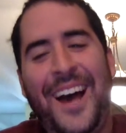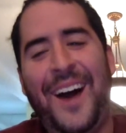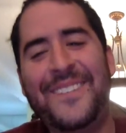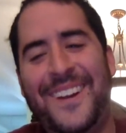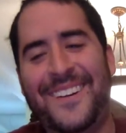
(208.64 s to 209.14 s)

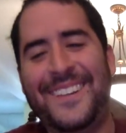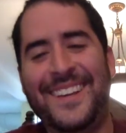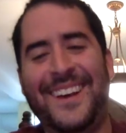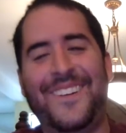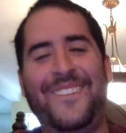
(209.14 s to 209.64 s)
I'm currently
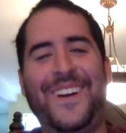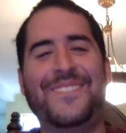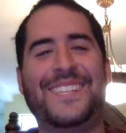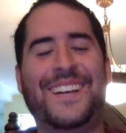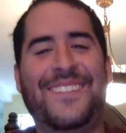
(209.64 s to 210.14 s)
on a
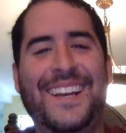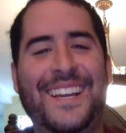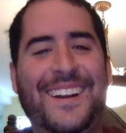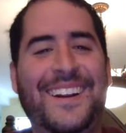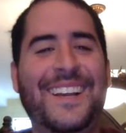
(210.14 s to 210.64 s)
website right
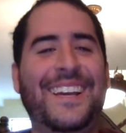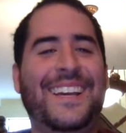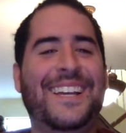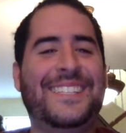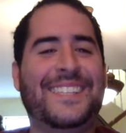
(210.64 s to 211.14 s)
here.
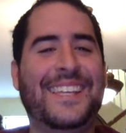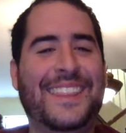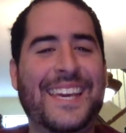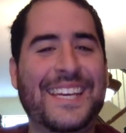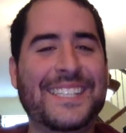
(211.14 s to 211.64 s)
It's the
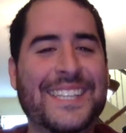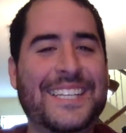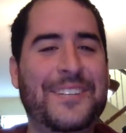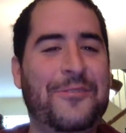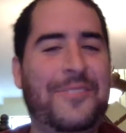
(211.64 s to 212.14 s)
things
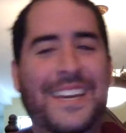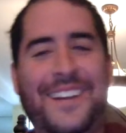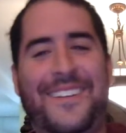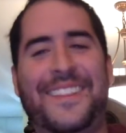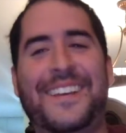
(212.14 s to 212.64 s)
that you think
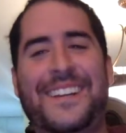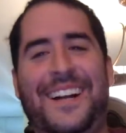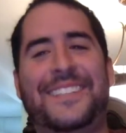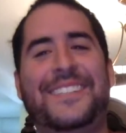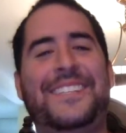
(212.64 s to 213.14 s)
are in the
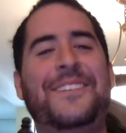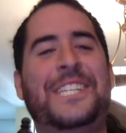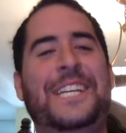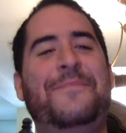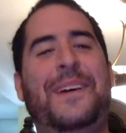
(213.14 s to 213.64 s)

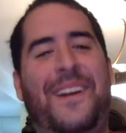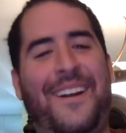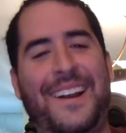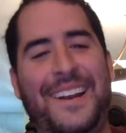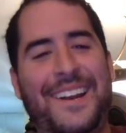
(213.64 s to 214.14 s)
Constitution, but
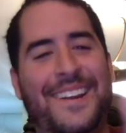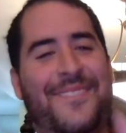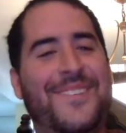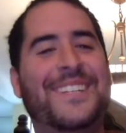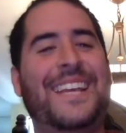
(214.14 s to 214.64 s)
aren't.
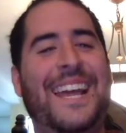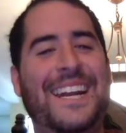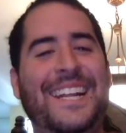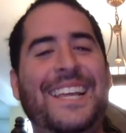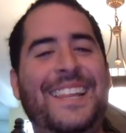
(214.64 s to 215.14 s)
Number
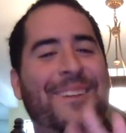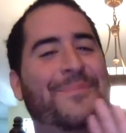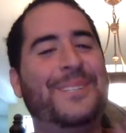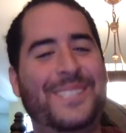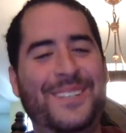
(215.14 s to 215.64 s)
10, the
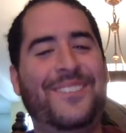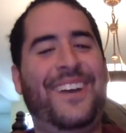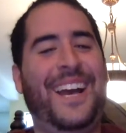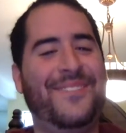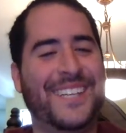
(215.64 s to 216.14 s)
pursuit of
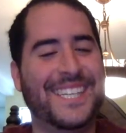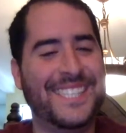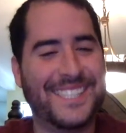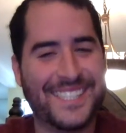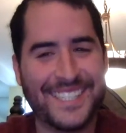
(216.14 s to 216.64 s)

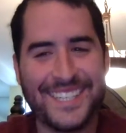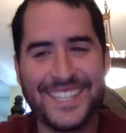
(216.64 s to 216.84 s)
happiness.